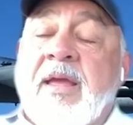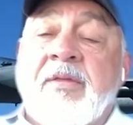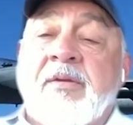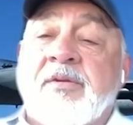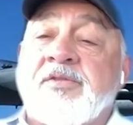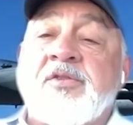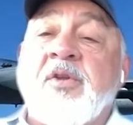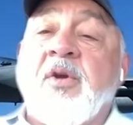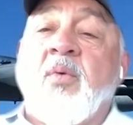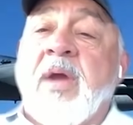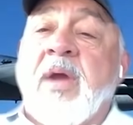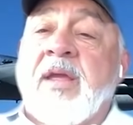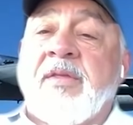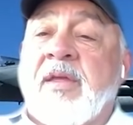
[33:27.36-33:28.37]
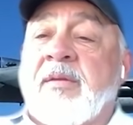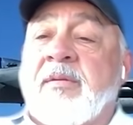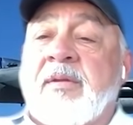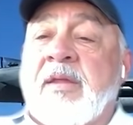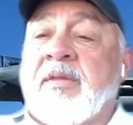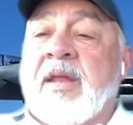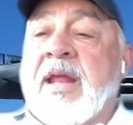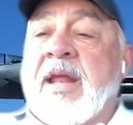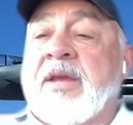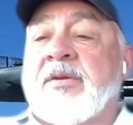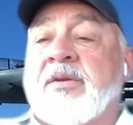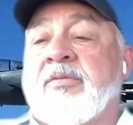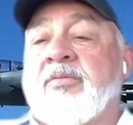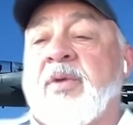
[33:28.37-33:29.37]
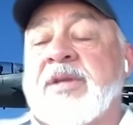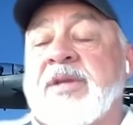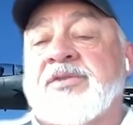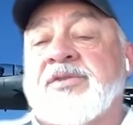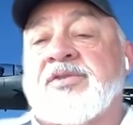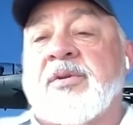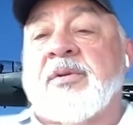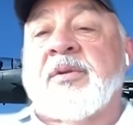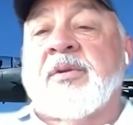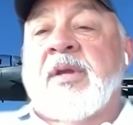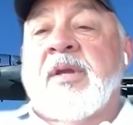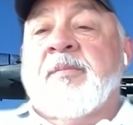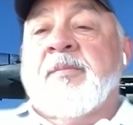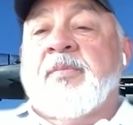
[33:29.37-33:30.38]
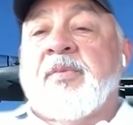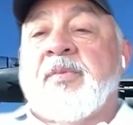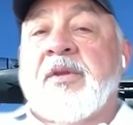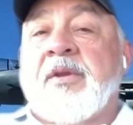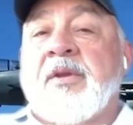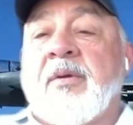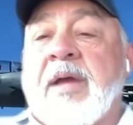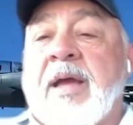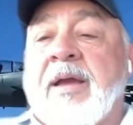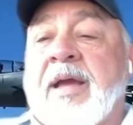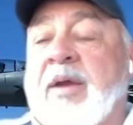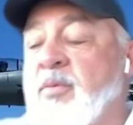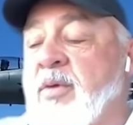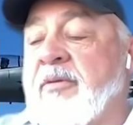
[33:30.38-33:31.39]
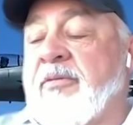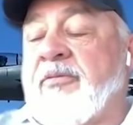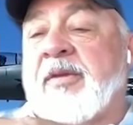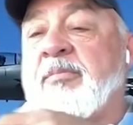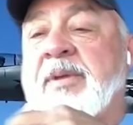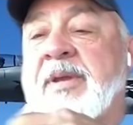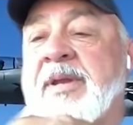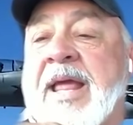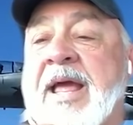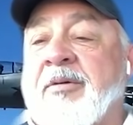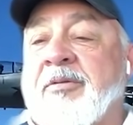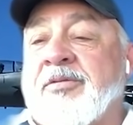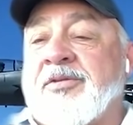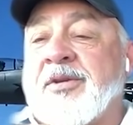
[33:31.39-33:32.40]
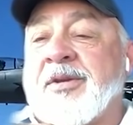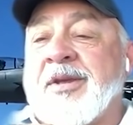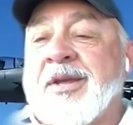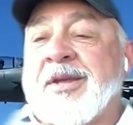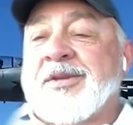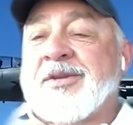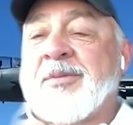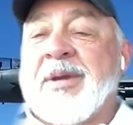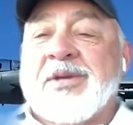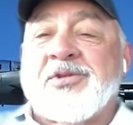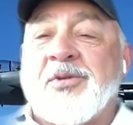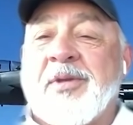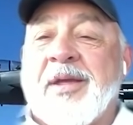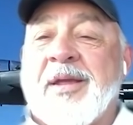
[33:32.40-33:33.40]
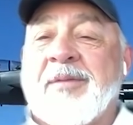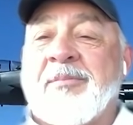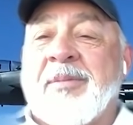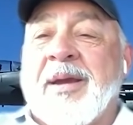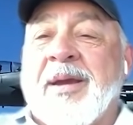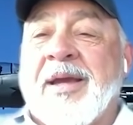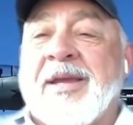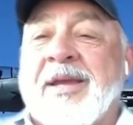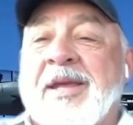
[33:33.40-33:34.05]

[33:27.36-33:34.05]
there's no way that that I could have registered. You know, I, I wear a Fitbit now to to make sure that my I